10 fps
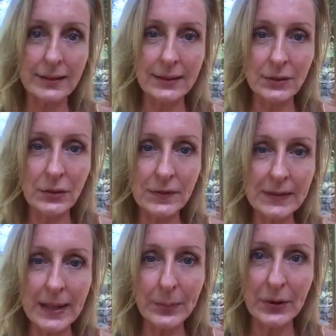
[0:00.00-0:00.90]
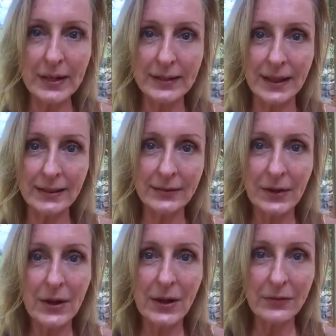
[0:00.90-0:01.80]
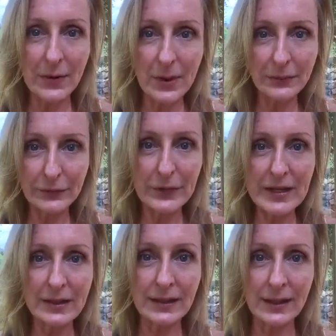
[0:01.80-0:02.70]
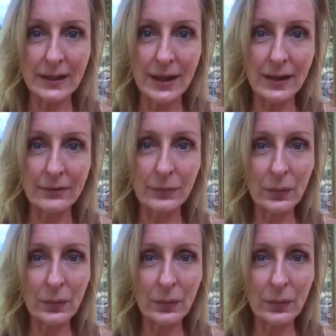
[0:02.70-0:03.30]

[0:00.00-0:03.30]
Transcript: that sort of separates us from our feeling of,